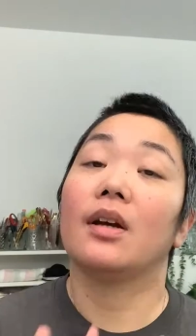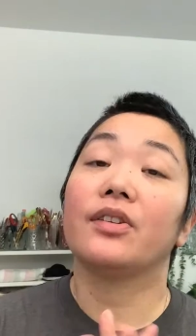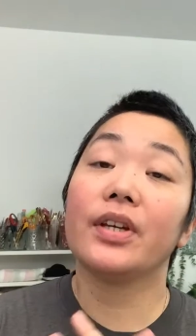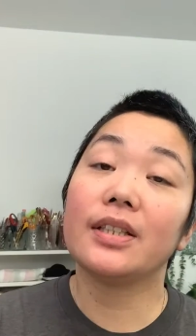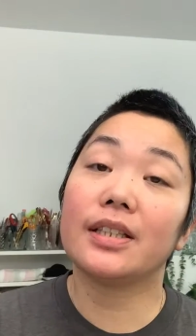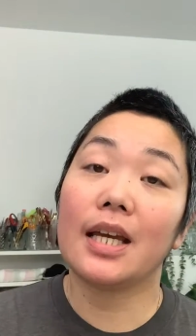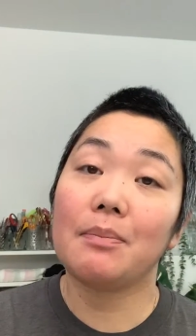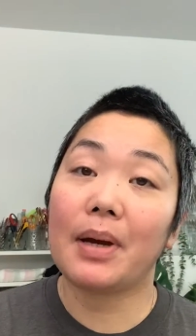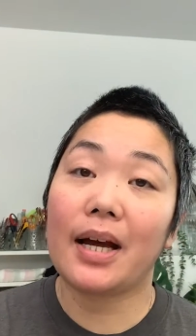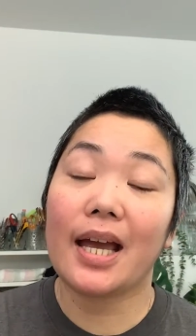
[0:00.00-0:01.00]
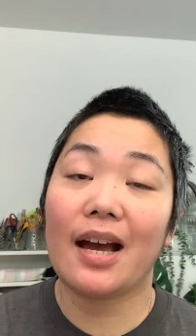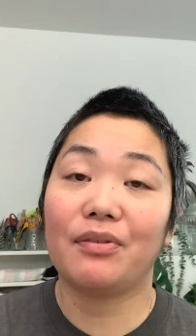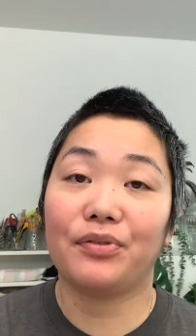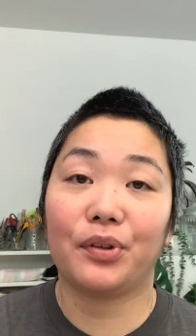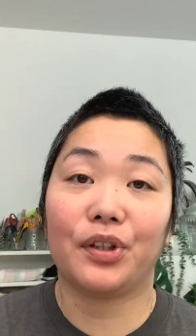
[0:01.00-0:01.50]
Third tip I have
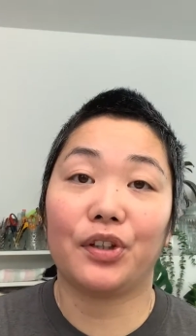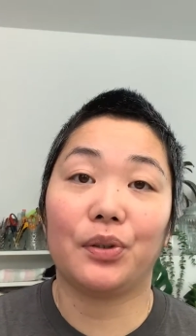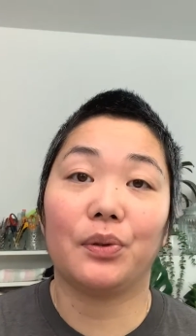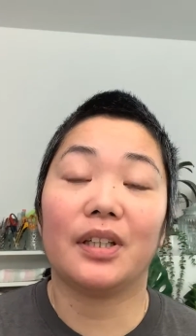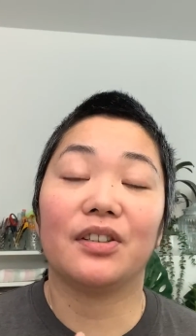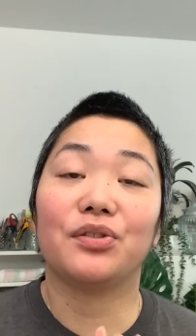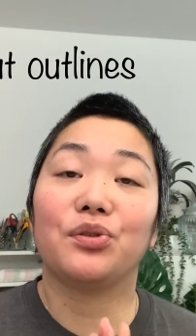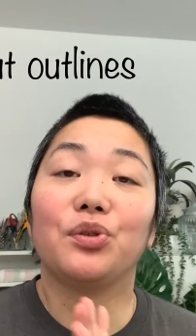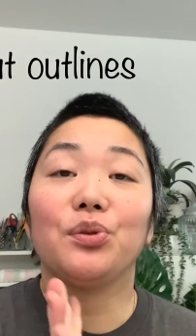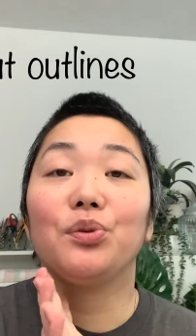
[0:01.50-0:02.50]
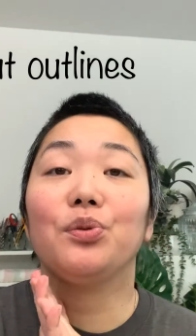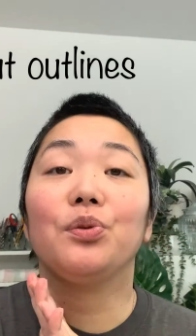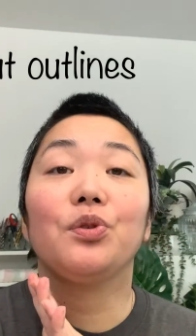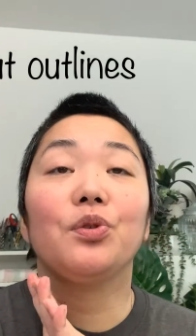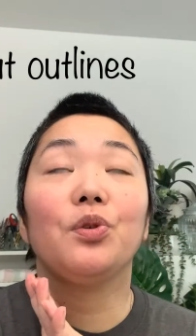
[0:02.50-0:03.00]
for you is to
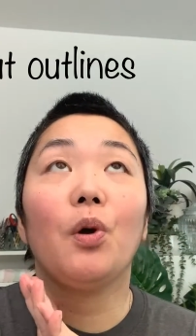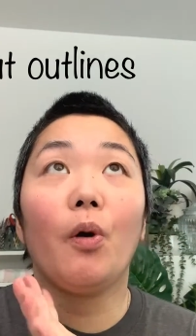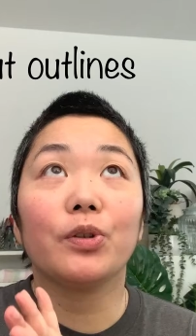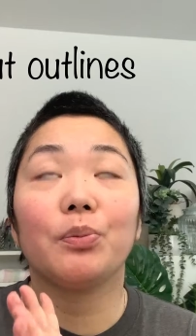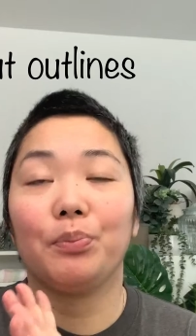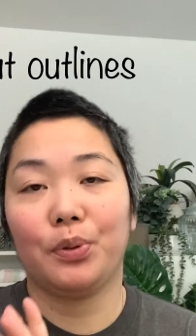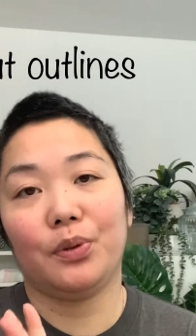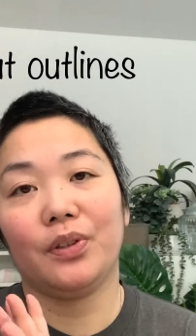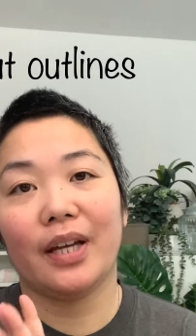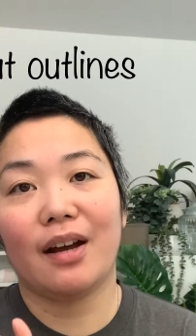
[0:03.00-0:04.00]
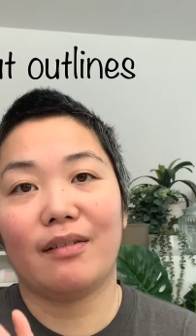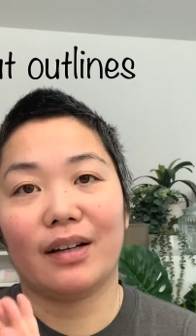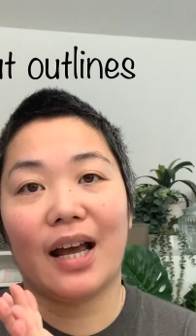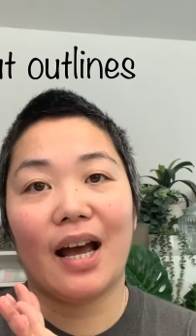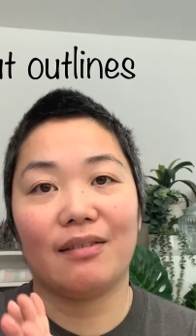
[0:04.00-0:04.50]
not put down
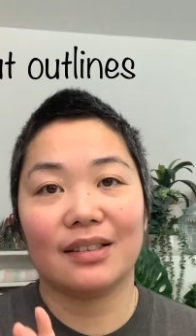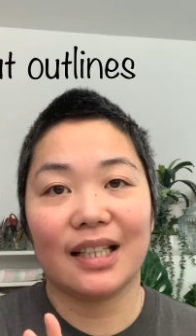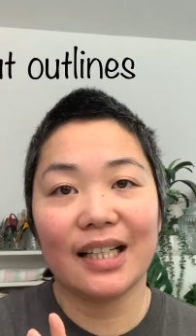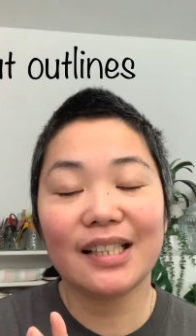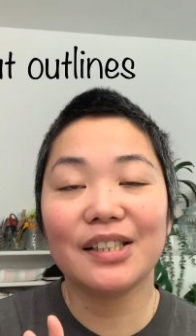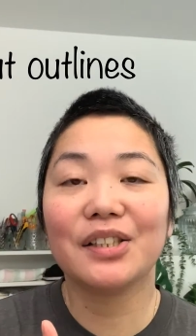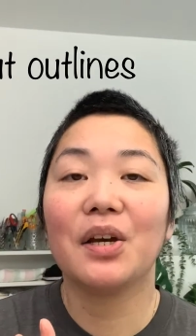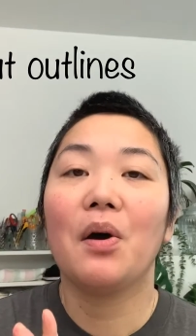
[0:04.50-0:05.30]
outlines,